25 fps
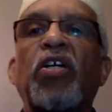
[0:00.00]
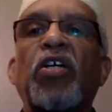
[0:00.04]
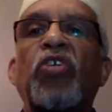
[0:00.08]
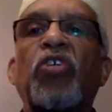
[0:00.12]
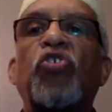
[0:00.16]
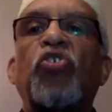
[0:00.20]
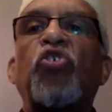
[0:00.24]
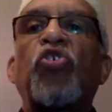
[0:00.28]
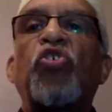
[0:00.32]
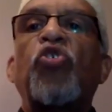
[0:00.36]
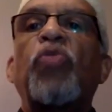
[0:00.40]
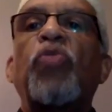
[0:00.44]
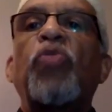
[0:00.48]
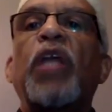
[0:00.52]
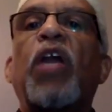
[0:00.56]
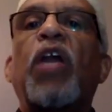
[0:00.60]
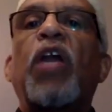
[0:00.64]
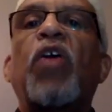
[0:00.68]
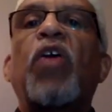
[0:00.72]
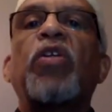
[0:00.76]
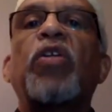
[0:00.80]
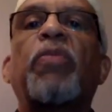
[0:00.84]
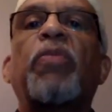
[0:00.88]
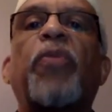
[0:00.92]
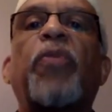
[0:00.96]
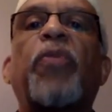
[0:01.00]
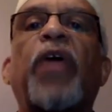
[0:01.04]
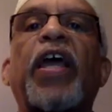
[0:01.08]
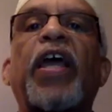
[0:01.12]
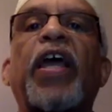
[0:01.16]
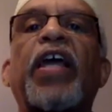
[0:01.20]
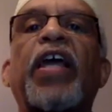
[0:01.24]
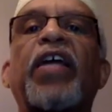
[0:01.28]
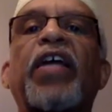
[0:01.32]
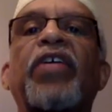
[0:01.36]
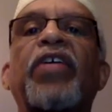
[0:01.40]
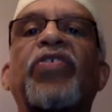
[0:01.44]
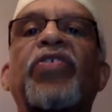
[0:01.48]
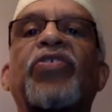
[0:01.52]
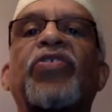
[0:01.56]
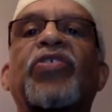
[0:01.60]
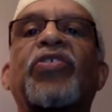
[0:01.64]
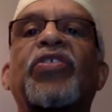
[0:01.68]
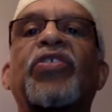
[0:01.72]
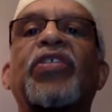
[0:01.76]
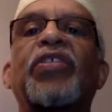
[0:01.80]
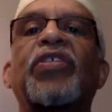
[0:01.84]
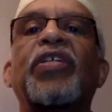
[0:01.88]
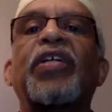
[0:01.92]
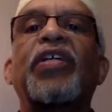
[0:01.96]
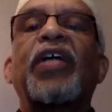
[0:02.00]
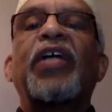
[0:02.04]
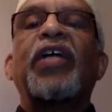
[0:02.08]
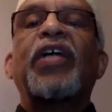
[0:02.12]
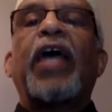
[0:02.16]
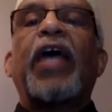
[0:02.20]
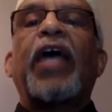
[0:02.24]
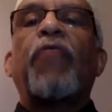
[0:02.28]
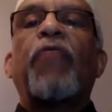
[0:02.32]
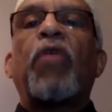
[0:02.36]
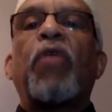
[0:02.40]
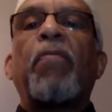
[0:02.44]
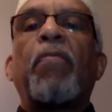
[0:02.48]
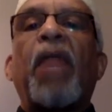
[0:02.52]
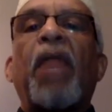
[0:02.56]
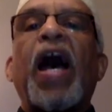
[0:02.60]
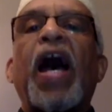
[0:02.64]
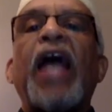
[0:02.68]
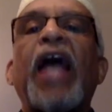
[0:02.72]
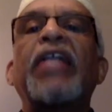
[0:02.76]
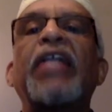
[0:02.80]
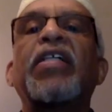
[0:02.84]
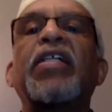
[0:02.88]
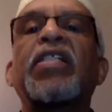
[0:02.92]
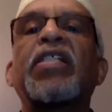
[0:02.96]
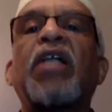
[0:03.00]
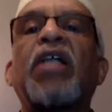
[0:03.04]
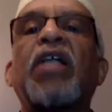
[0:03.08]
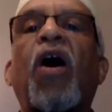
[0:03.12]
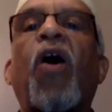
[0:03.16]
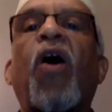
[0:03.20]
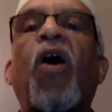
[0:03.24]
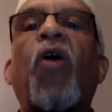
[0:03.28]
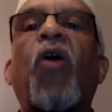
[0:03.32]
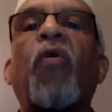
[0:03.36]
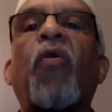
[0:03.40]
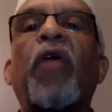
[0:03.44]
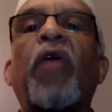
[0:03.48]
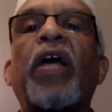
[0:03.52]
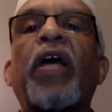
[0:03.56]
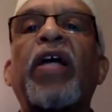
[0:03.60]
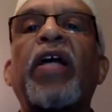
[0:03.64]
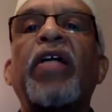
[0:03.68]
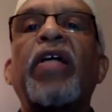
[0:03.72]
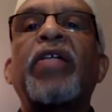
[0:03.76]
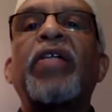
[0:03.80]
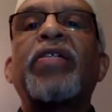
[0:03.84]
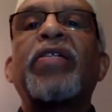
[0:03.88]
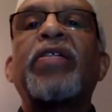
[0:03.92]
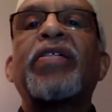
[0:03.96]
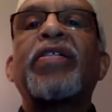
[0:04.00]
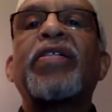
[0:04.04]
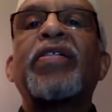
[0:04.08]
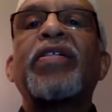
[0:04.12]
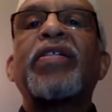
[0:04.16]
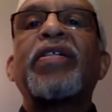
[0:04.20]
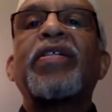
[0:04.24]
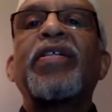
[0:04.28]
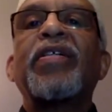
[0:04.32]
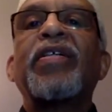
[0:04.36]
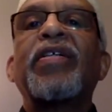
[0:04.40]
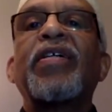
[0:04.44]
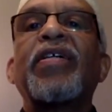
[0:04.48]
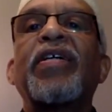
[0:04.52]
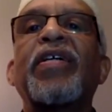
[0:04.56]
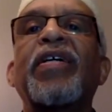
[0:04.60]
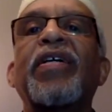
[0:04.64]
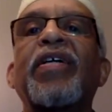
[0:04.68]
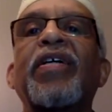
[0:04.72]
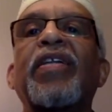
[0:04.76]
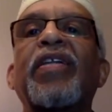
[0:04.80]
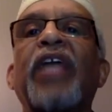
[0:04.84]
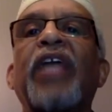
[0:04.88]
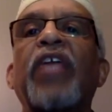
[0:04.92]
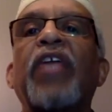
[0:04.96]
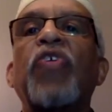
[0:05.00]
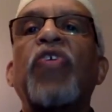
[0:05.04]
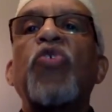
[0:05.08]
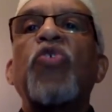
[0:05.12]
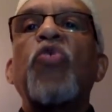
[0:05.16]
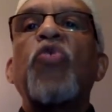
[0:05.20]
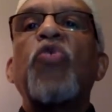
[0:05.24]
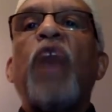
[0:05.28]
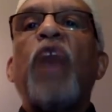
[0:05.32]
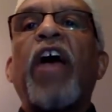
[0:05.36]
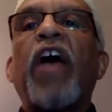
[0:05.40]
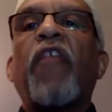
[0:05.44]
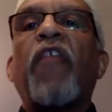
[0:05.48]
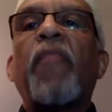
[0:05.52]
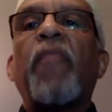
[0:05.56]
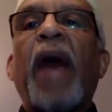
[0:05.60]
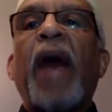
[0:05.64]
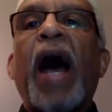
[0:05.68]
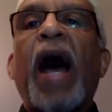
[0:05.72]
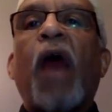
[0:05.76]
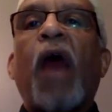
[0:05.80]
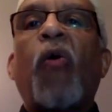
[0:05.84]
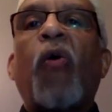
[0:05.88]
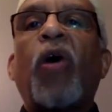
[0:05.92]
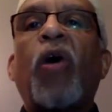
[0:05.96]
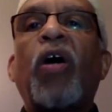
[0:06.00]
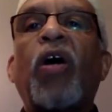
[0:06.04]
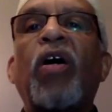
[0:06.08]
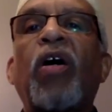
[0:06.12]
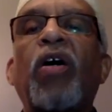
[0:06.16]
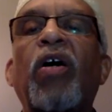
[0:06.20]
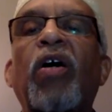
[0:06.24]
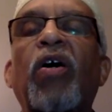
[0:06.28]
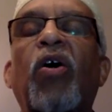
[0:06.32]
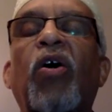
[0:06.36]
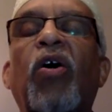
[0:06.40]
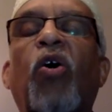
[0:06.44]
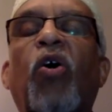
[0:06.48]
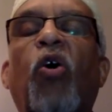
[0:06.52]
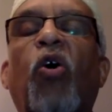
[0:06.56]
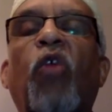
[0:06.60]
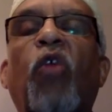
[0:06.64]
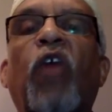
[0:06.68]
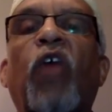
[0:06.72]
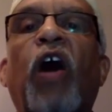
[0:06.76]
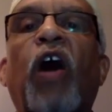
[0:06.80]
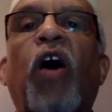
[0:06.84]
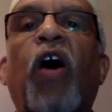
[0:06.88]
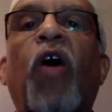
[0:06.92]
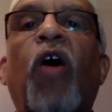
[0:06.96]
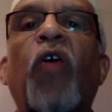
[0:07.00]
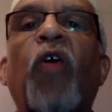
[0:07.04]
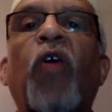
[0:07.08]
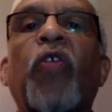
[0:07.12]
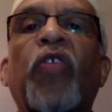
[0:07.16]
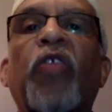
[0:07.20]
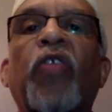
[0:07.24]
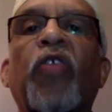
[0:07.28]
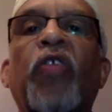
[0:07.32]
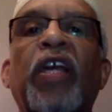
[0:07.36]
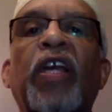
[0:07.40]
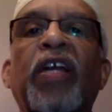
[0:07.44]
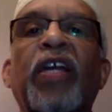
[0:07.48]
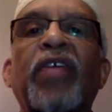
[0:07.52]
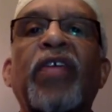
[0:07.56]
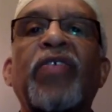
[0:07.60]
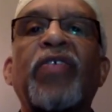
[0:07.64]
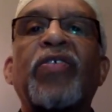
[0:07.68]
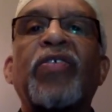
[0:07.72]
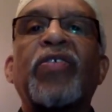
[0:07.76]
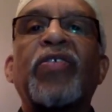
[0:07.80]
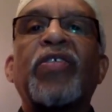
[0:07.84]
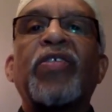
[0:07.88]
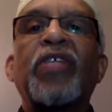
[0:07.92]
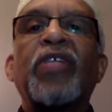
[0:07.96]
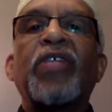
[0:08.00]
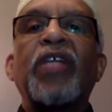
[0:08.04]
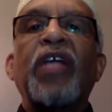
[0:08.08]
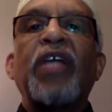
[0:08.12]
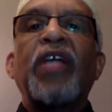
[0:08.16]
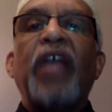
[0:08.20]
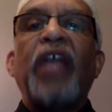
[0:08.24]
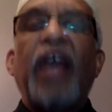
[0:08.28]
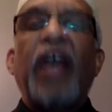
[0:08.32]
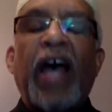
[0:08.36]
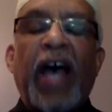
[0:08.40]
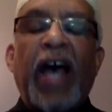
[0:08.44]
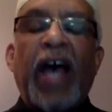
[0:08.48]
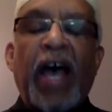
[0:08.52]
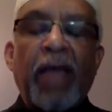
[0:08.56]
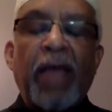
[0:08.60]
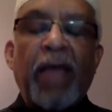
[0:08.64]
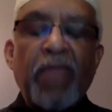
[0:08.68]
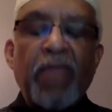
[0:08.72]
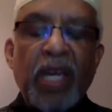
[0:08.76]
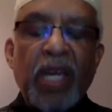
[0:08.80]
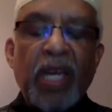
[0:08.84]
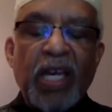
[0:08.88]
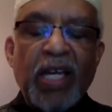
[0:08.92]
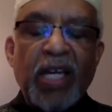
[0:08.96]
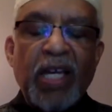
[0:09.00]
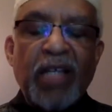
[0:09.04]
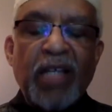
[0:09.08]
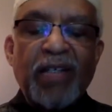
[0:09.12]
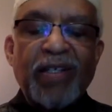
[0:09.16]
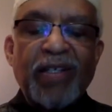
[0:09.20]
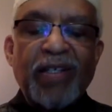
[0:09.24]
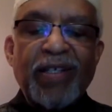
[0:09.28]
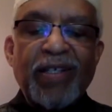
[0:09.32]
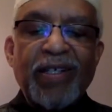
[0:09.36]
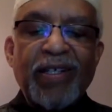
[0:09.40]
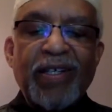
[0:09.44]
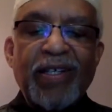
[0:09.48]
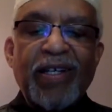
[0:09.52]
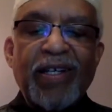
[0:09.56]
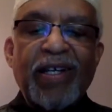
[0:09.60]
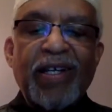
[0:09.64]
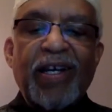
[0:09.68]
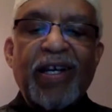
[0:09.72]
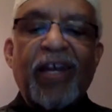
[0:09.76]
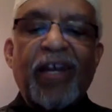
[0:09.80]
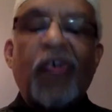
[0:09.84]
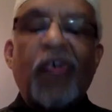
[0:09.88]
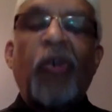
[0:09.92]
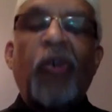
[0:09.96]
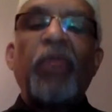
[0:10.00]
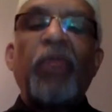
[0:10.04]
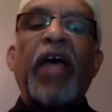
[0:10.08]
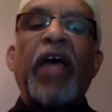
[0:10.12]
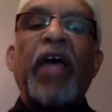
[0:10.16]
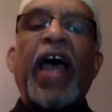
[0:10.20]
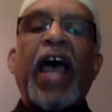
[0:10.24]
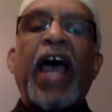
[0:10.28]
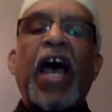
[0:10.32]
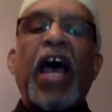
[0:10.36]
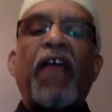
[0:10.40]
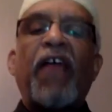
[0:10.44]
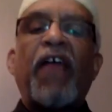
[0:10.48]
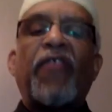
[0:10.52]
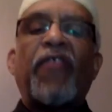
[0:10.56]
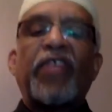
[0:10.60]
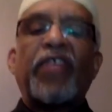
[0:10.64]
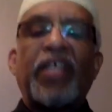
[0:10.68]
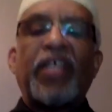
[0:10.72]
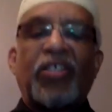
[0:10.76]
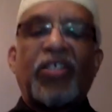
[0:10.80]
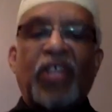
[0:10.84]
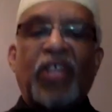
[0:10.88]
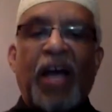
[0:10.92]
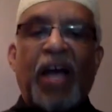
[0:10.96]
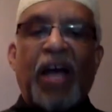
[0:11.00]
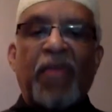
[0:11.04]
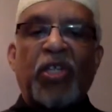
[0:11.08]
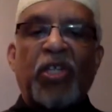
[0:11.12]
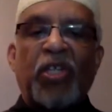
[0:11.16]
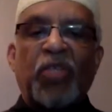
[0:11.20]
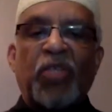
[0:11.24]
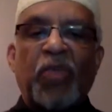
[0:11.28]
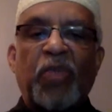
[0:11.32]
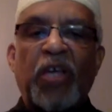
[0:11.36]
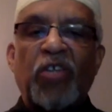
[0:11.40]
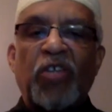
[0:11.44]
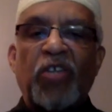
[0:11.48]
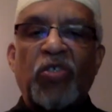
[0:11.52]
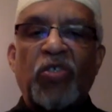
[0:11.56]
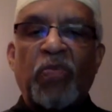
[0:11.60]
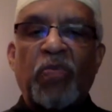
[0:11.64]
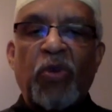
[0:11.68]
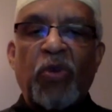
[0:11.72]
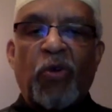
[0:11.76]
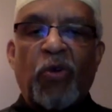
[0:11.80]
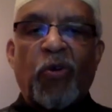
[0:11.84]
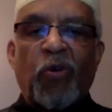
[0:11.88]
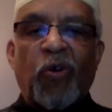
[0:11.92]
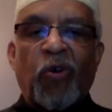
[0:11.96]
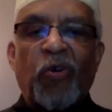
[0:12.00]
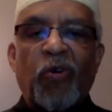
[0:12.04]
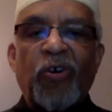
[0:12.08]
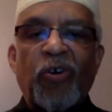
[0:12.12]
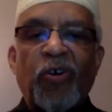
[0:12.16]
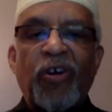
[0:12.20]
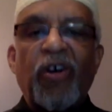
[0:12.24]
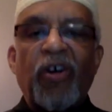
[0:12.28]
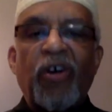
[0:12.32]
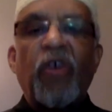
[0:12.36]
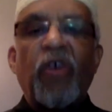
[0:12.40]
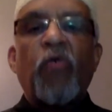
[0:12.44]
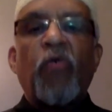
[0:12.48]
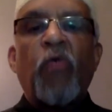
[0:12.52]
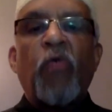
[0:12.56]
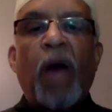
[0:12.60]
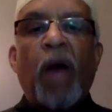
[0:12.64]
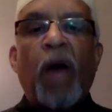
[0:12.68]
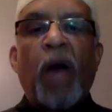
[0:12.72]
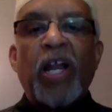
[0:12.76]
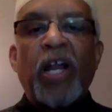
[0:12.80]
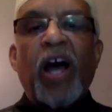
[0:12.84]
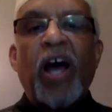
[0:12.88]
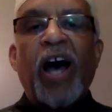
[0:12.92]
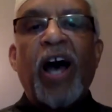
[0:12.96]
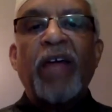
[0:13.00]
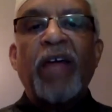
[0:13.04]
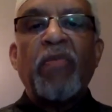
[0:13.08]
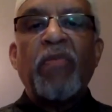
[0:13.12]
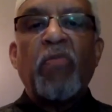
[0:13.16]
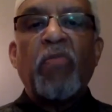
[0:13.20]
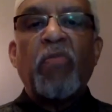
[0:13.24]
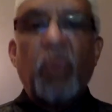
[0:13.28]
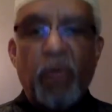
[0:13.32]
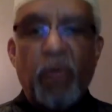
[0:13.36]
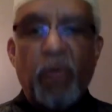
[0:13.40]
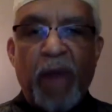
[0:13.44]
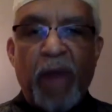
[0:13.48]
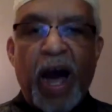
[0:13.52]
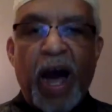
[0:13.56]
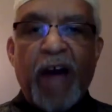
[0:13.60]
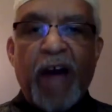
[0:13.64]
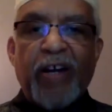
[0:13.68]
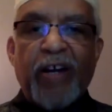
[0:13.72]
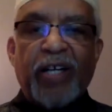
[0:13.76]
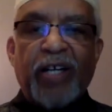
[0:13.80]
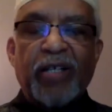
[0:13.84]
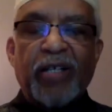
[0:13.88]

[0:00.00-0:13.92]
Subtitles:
to you belong the praise, and remind us always that you have power over all things. Ameen. And on behalf of the Islamic Speakers Bureau, Ramadan Mubarak.